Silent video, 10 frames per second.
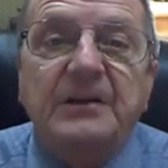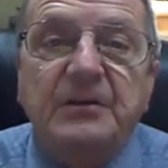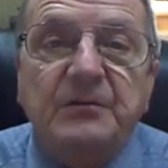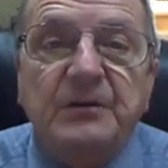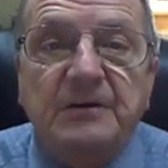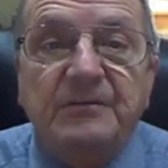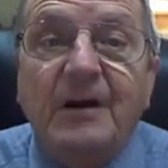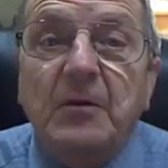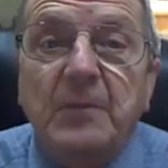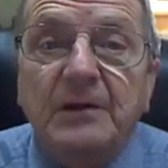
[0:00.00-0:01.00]
on different
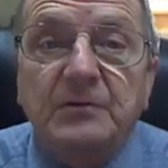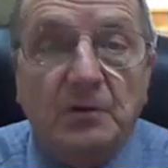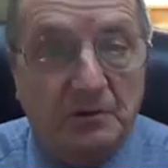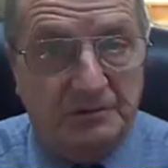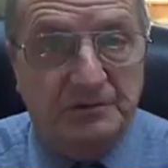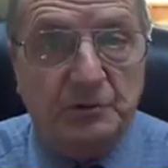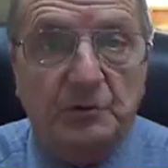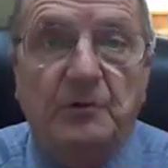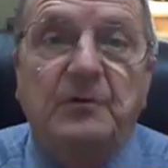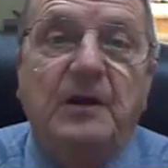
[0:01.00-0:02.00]
environmental or
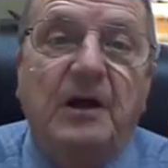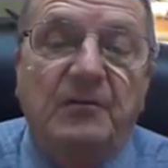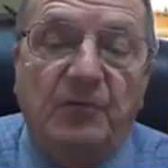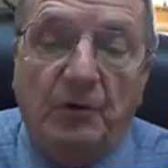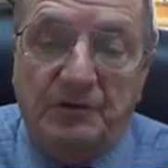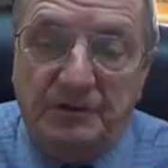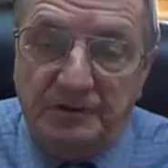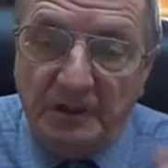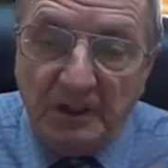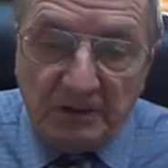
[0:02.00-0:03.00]
internal
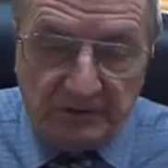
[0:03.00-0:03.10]
forces.